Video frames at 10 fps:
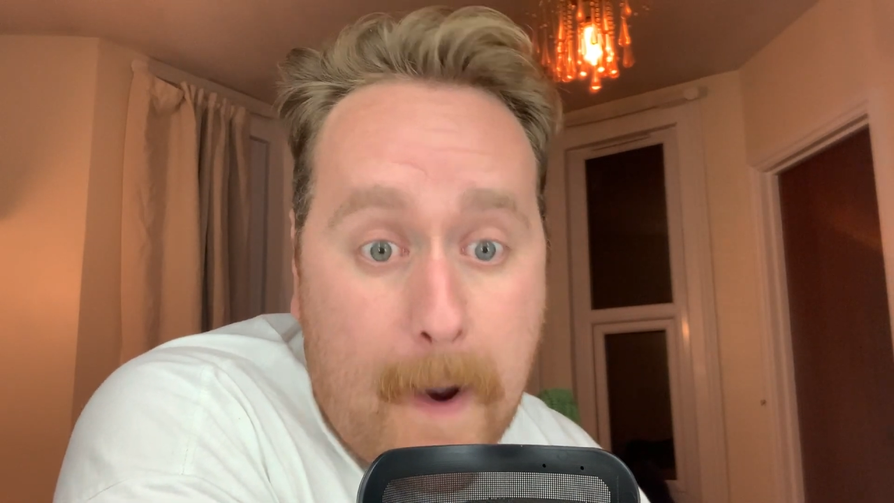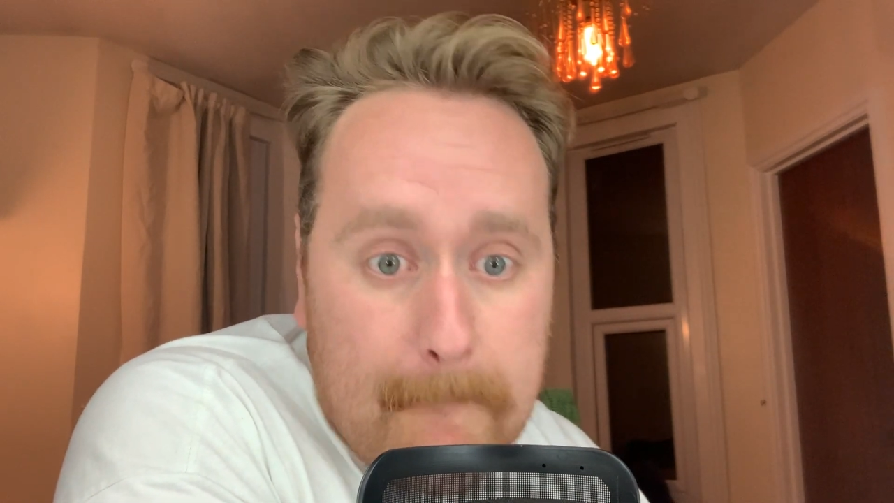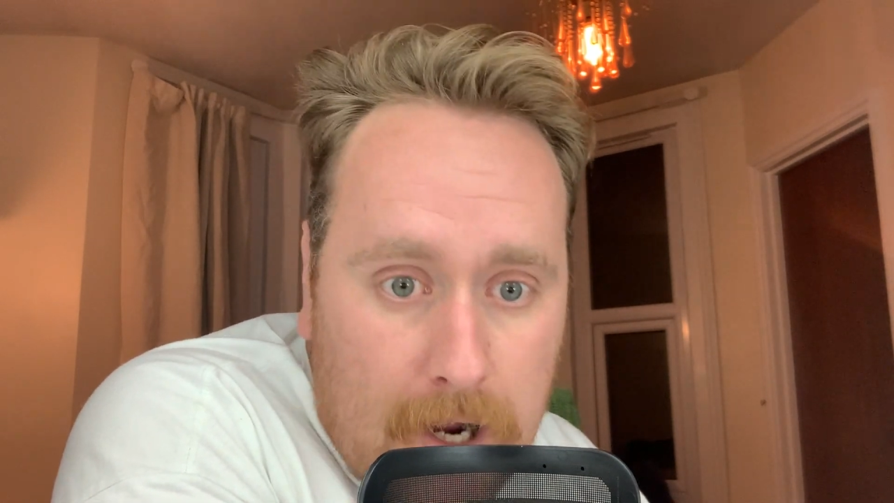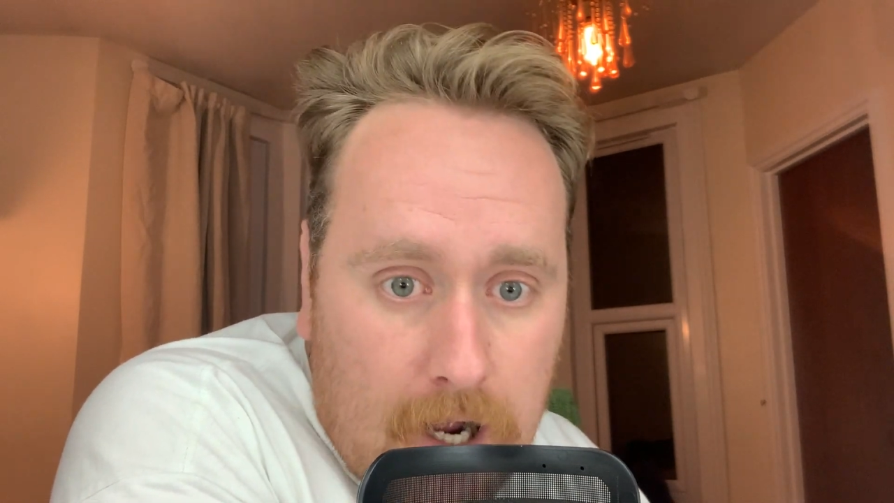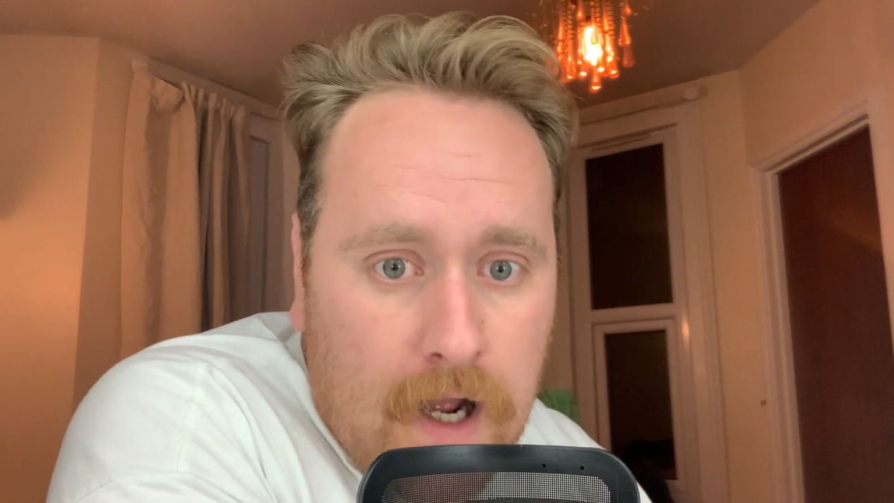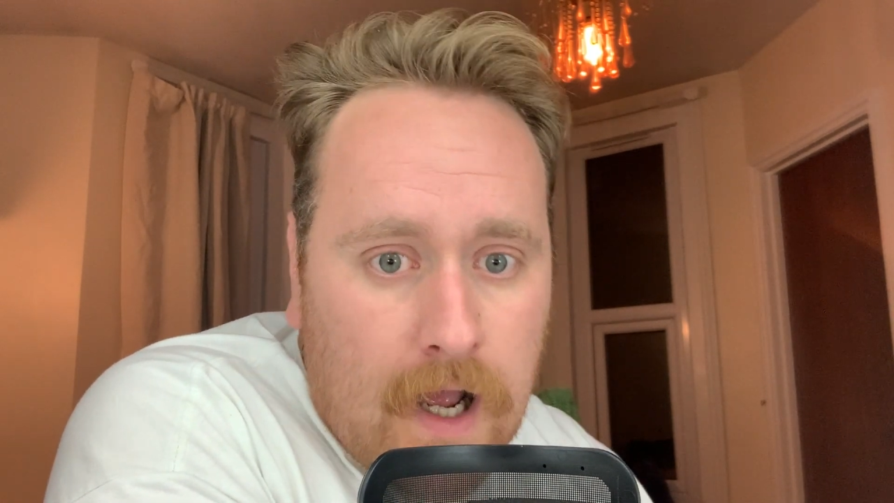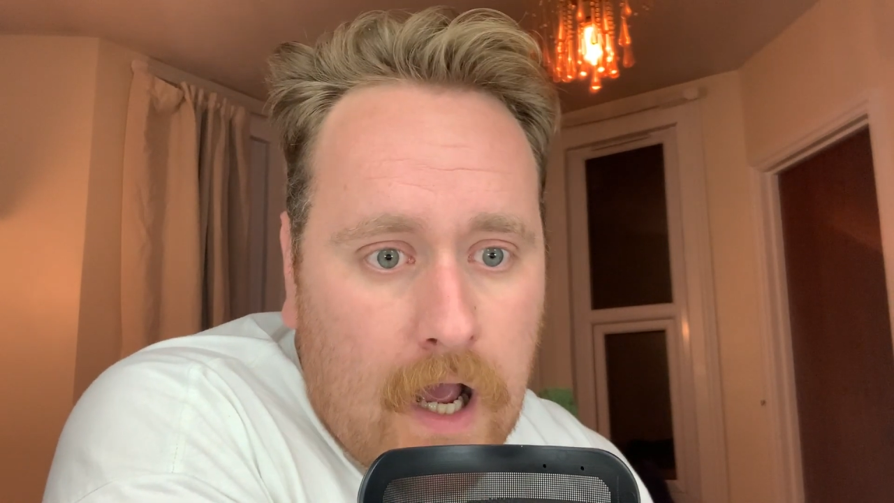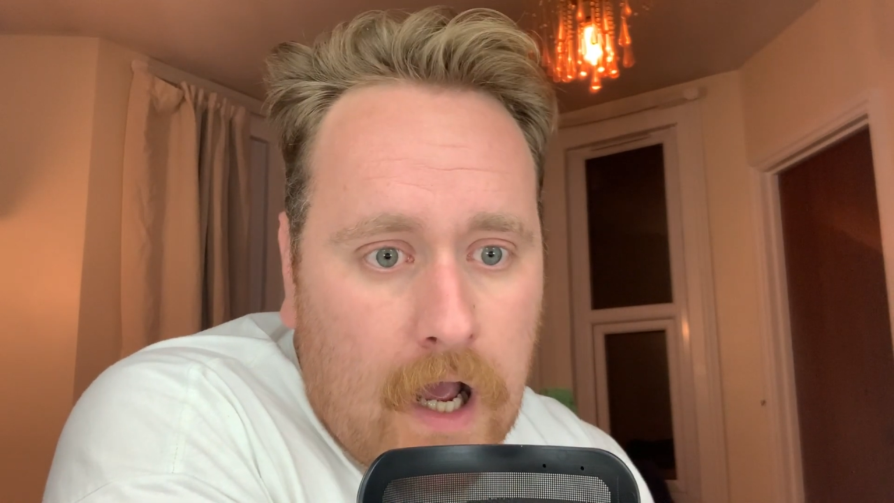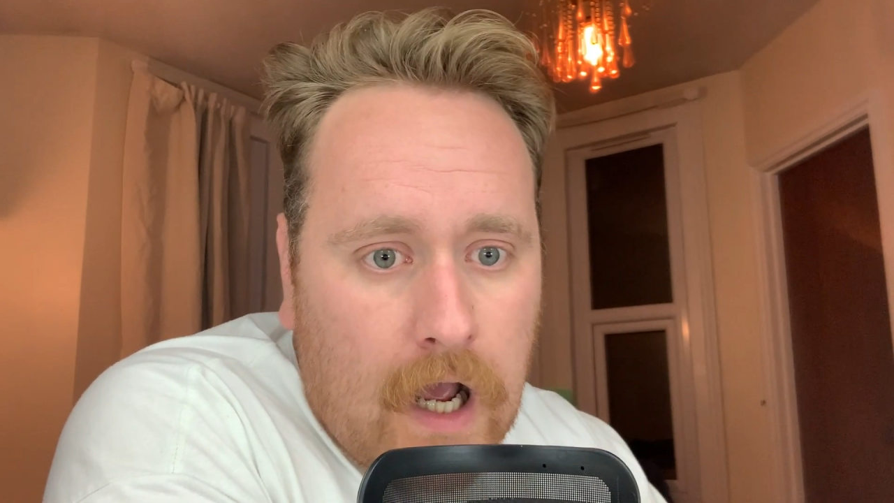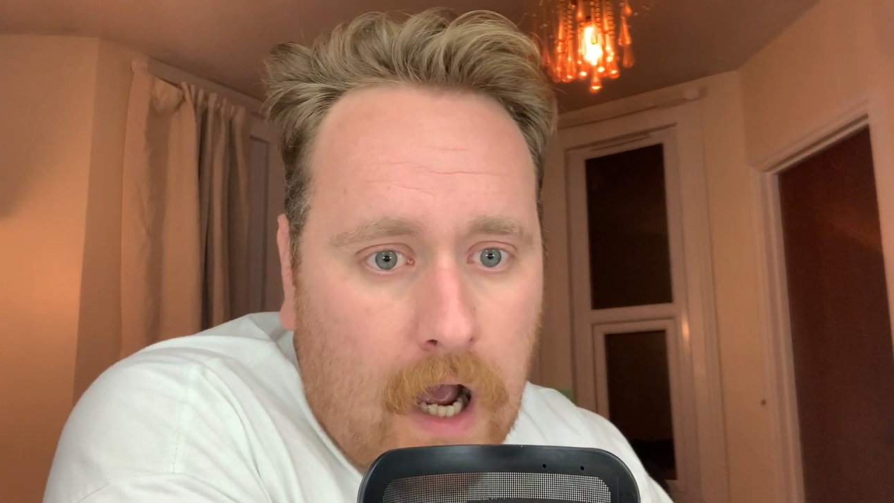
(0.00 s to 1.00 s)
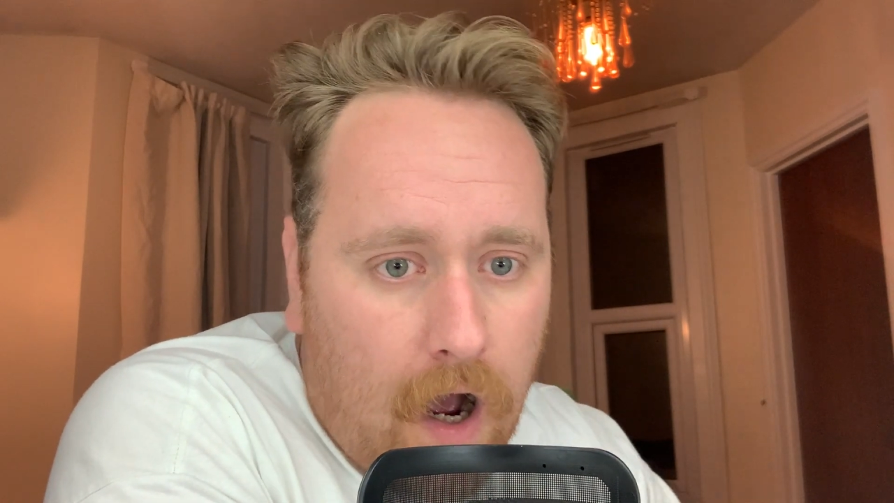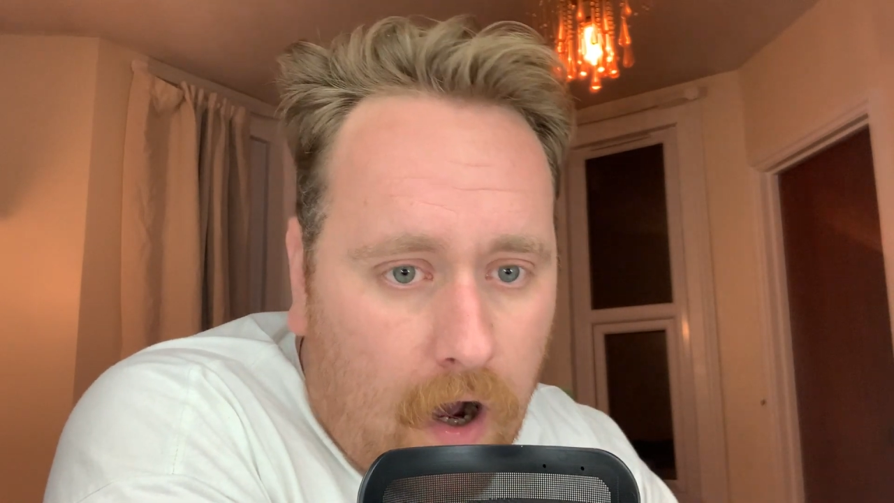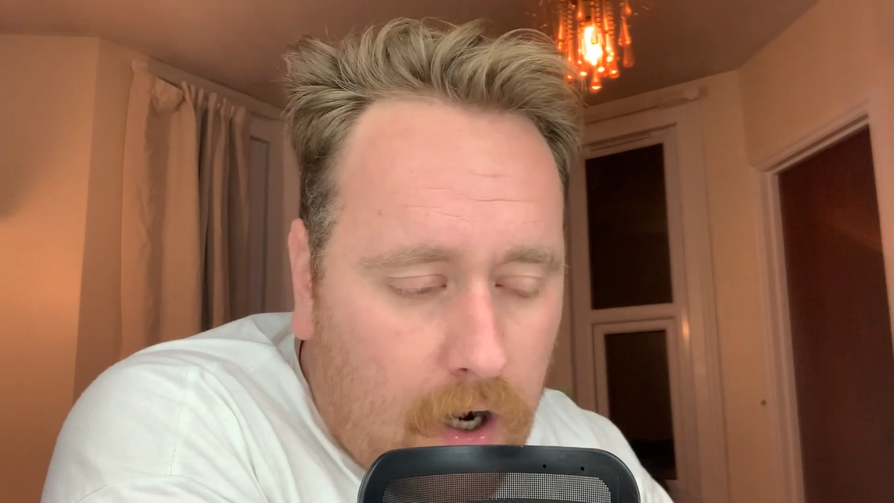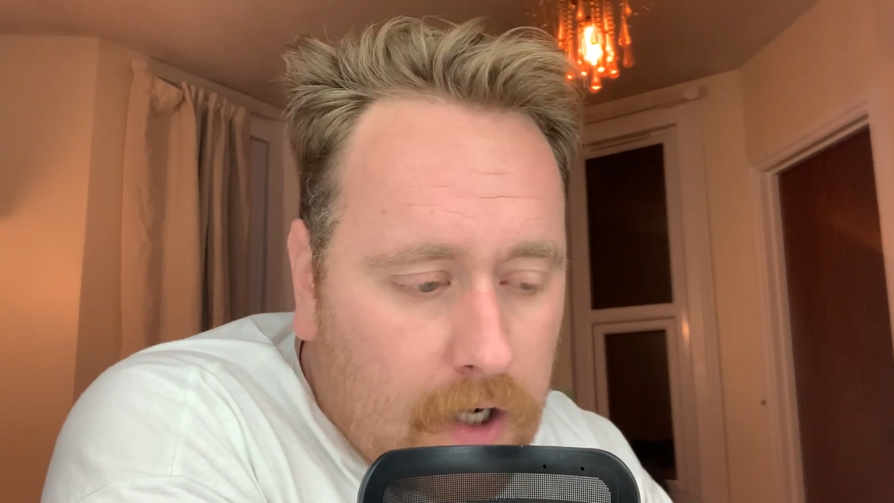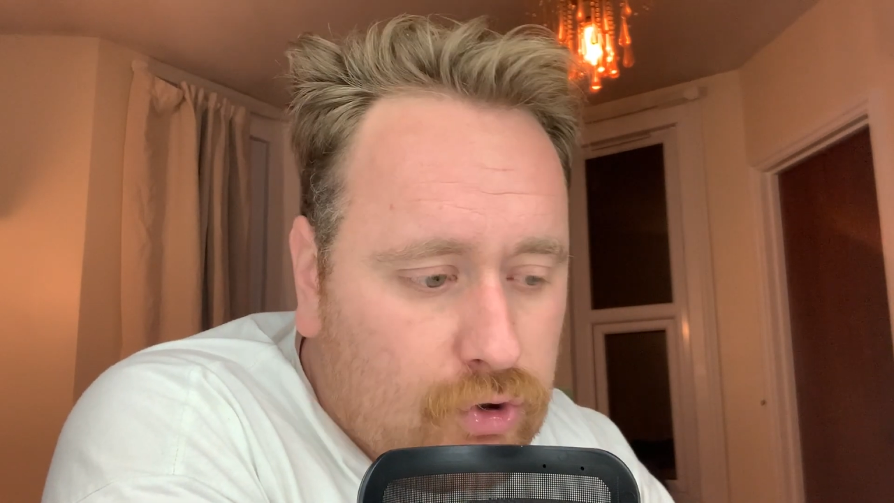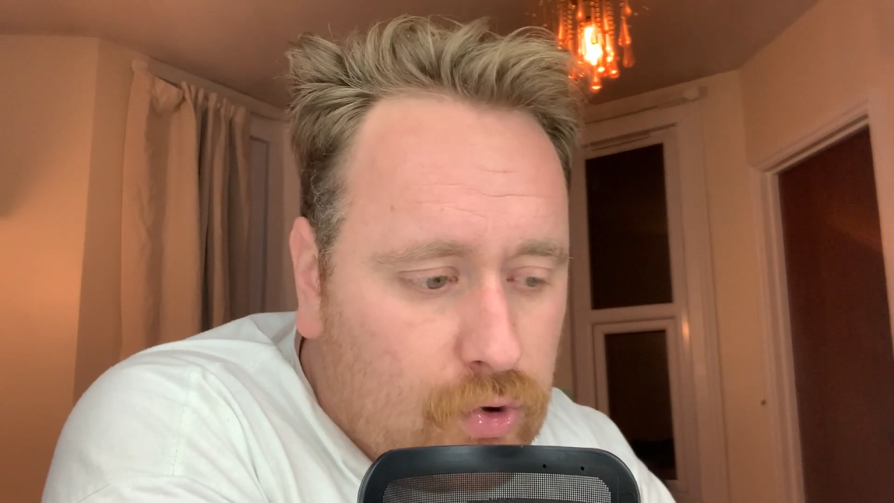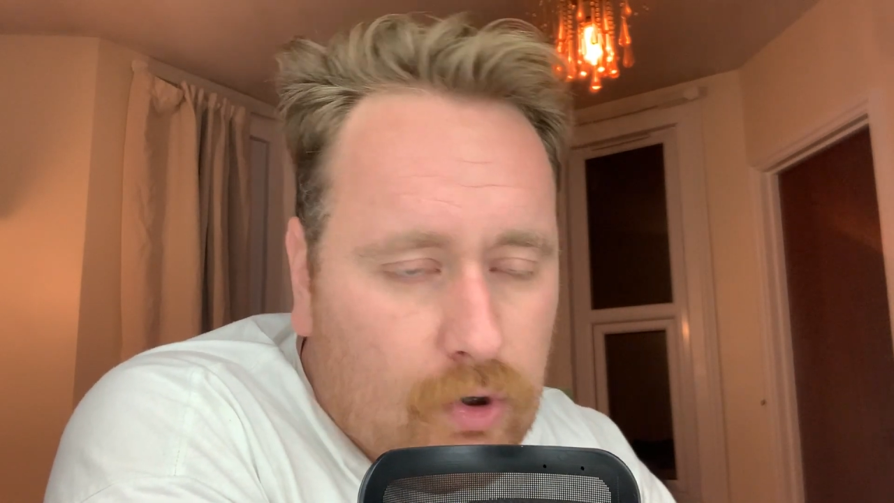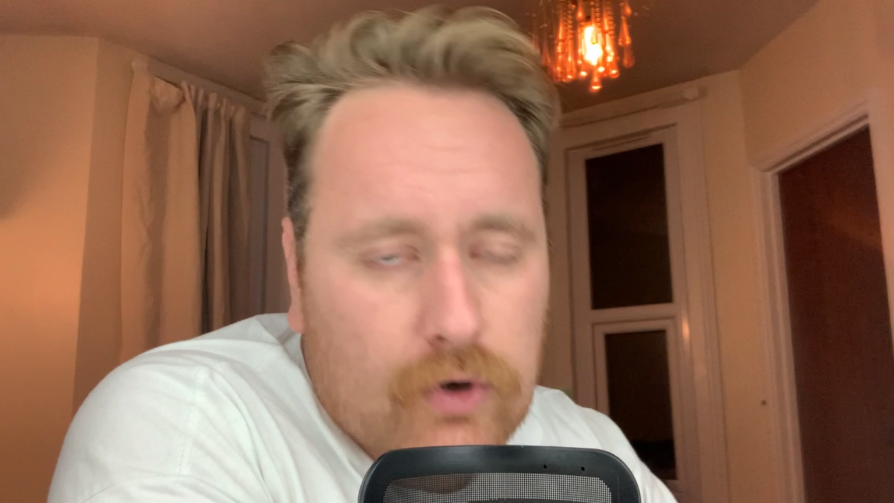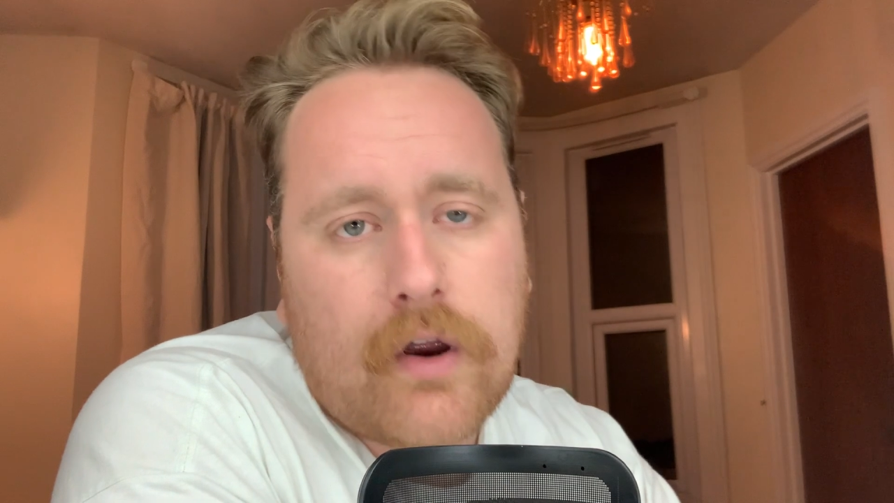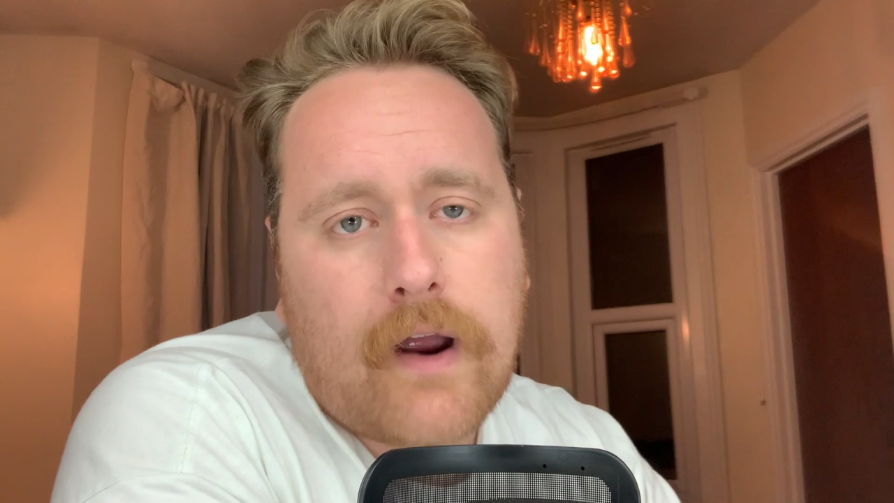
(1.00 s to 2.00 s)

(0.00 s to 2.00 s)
But I do not know